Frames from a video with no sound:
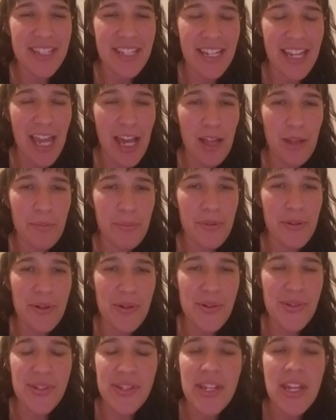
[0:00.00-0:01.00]
the
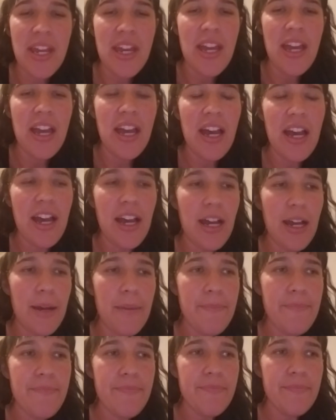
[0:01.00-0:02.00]
calipers,
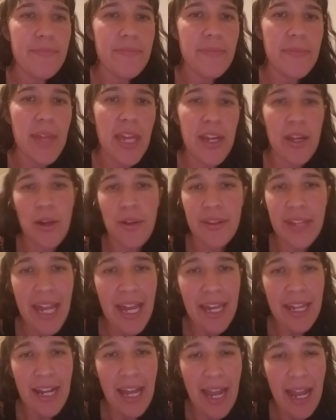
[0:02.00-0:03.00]
and all
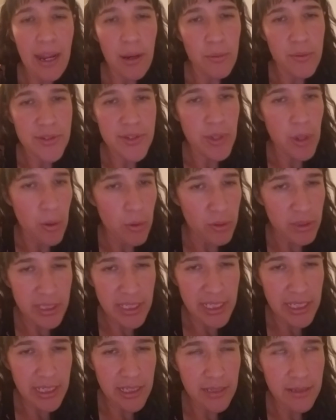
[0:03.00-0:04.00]
that, I was
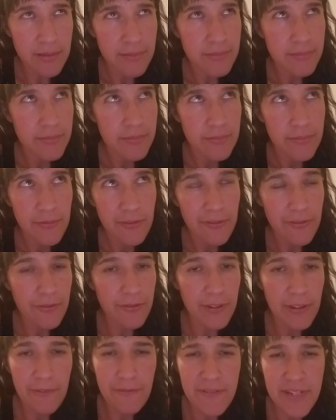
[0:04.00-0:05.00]
only
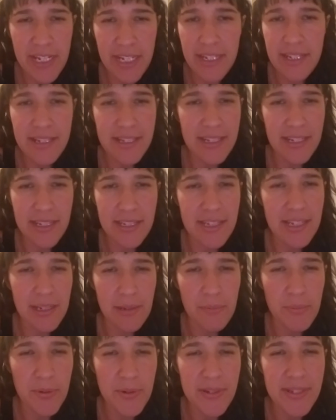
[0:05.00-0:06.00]

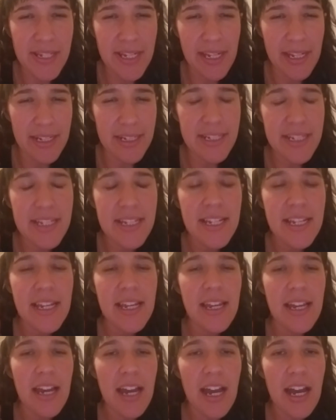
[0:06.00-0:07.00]
16%
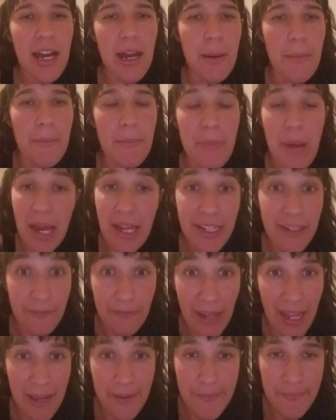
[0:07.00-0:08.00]
body
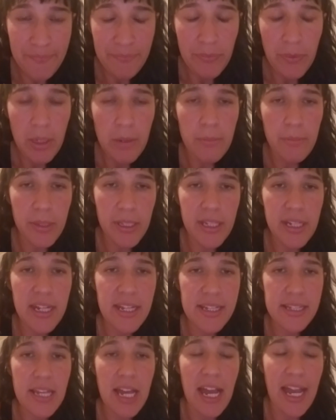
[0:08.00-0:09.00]
fat,
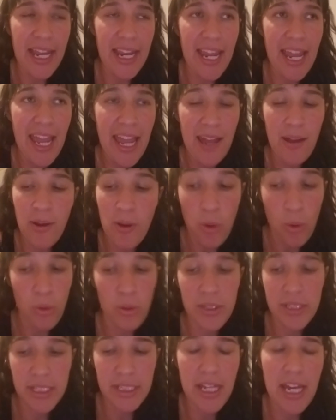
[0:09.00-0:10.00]
because I
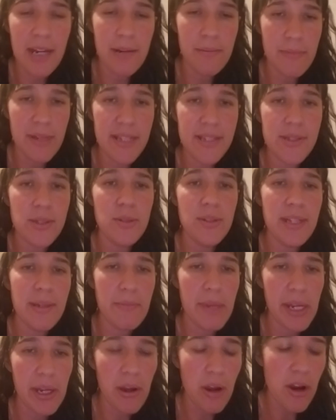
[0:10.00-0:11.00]
hold a lot of muscle in
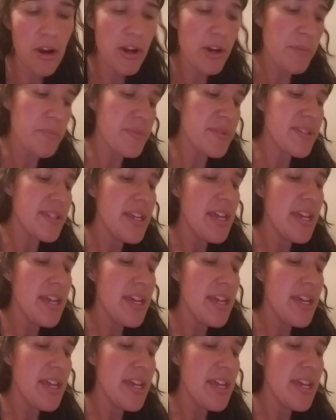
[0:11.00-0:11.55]
my arms,